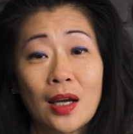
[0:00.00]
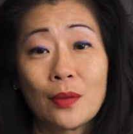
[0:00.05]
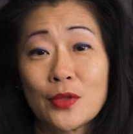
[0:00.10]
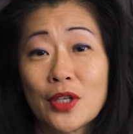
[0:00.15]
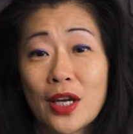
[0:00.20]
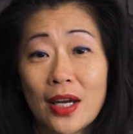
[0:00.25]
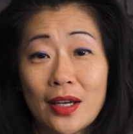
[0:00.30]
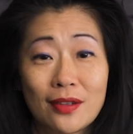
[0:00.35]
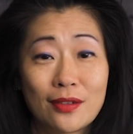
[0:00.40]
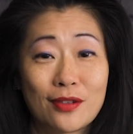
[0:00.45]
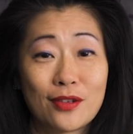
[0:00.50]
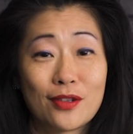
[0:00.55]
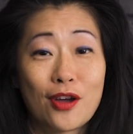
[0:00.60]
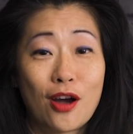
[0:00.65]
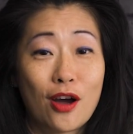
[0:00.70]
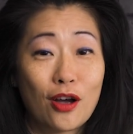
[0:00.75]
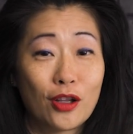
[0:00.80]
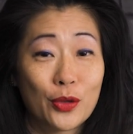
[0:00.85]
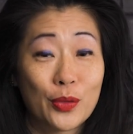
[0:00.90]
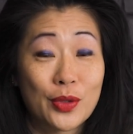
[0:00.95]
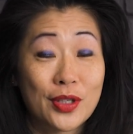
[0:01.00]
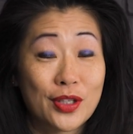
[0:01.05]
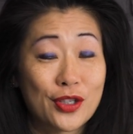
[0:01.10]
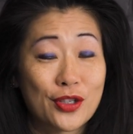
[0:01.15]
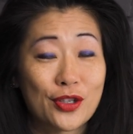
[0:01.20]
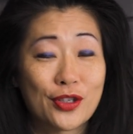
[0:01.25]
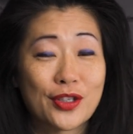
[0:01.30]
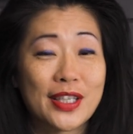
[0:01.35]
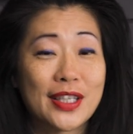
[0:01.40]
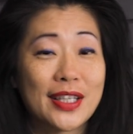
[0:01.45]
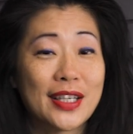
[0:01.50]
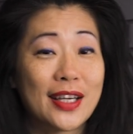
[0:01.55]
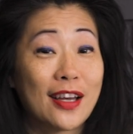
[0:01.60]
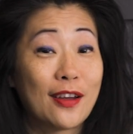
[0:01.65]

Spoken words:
I'm Tyler, the Hollywood attorney.